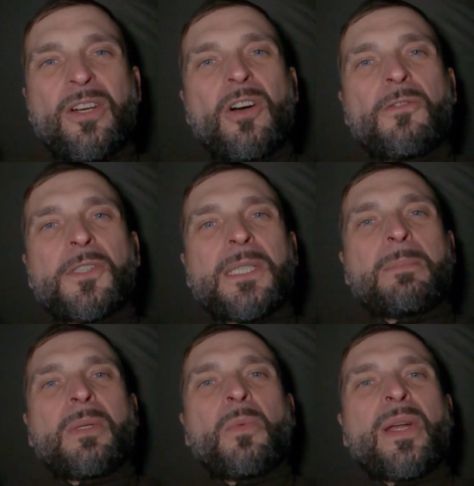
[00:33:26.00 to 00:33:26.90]

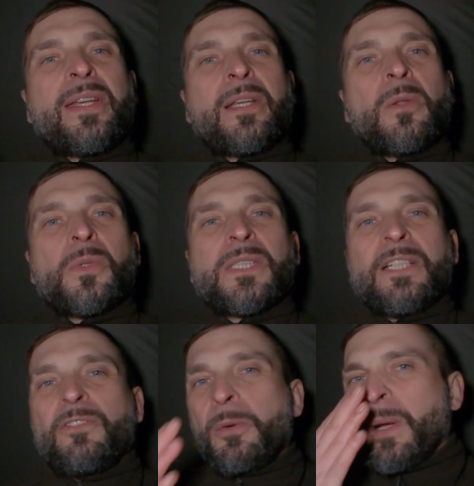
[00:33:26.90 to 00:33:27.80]
comfortable, very
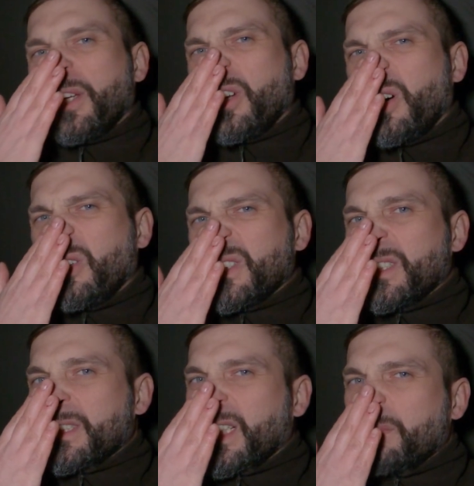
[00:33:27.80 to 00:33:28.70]
loosely for my nose,
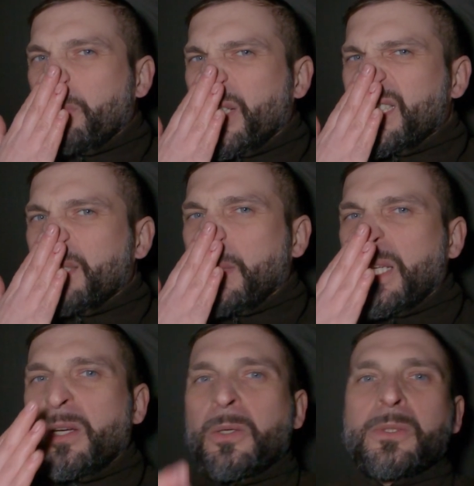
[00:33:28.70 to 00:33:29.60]
it's not pressing my
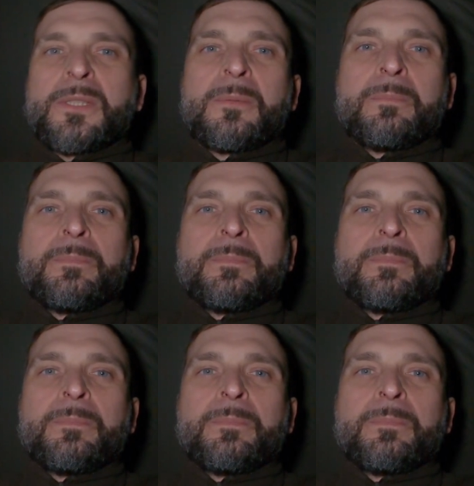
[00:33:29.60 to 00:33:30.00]
nose.